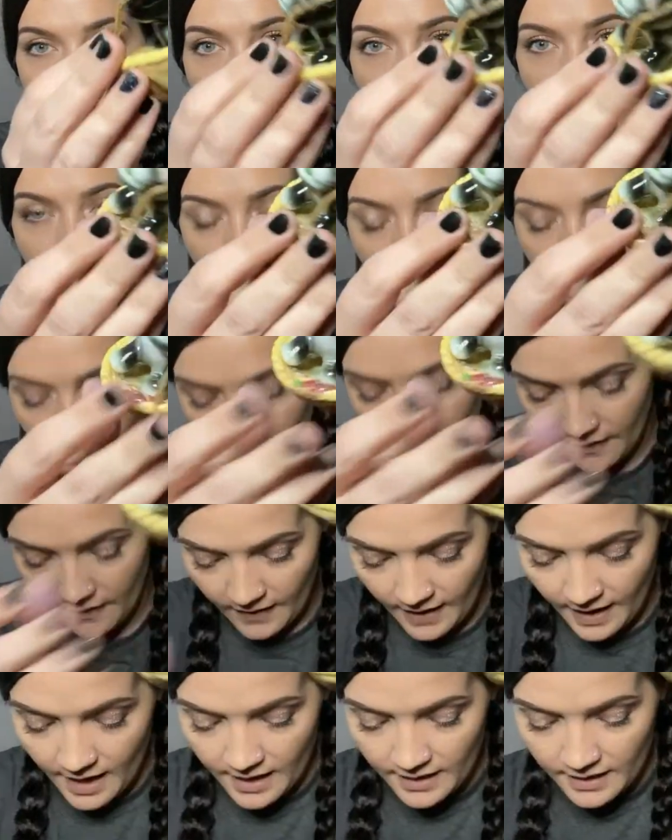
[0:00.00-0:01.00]
or anything like
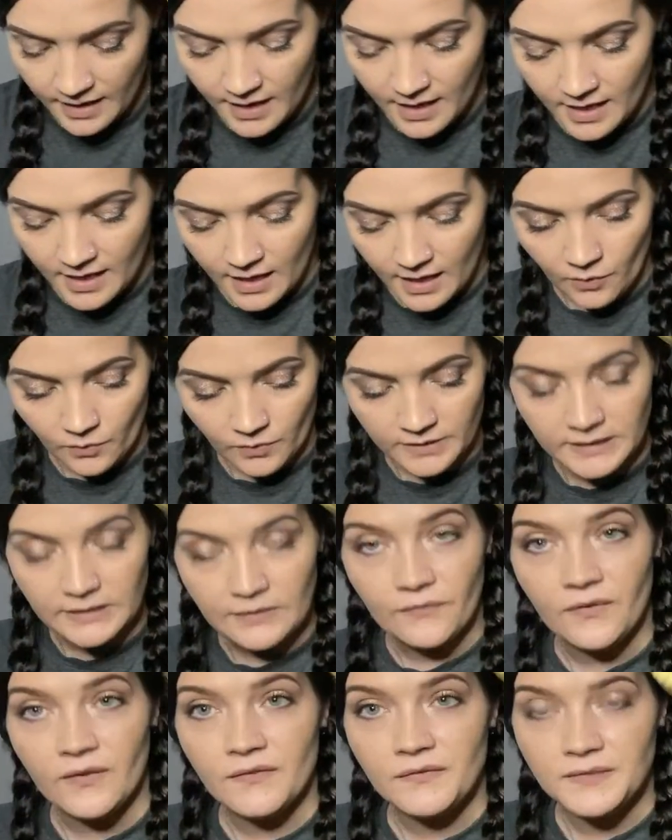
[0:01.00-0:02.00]
that. It was
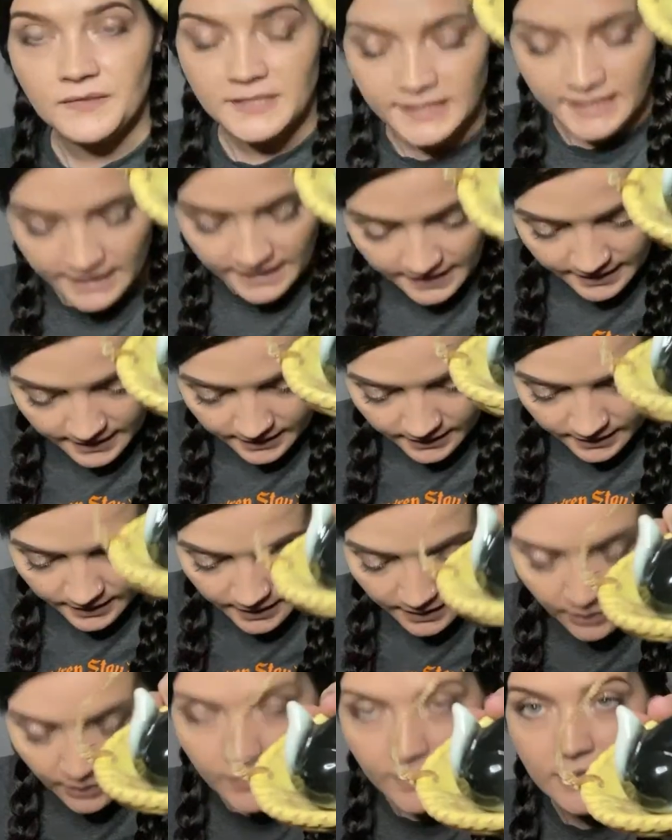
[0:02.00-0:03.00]
15
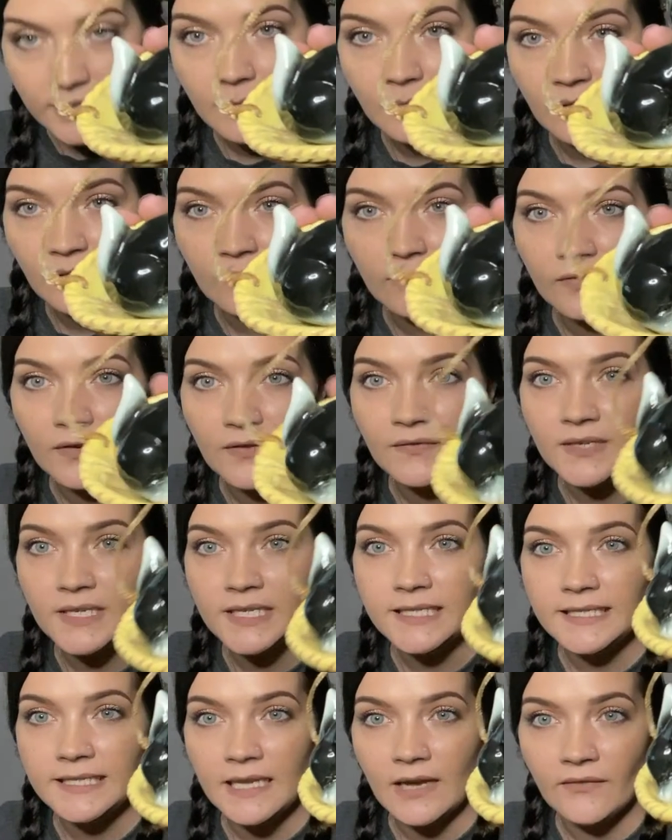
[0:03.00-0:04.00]
and it was number
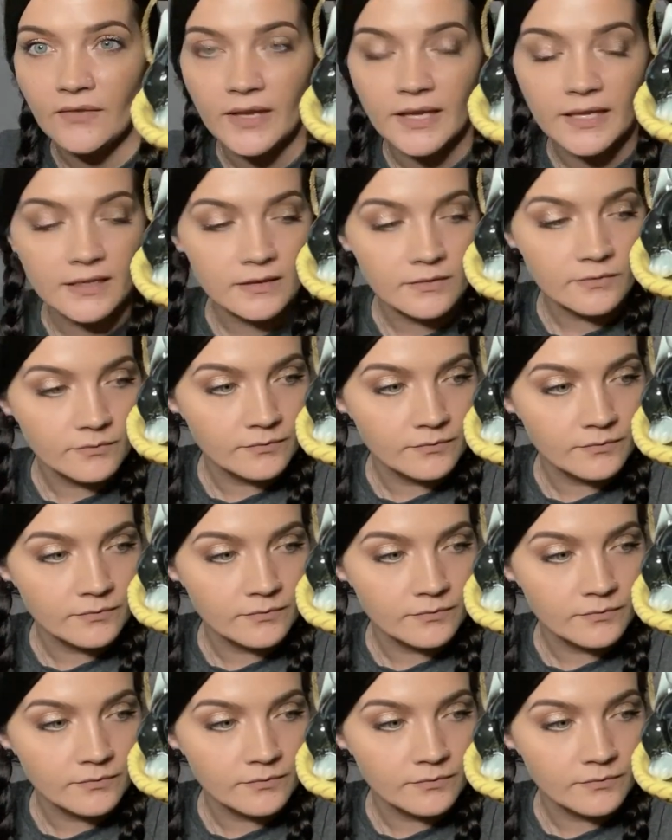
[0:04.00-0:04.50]
57.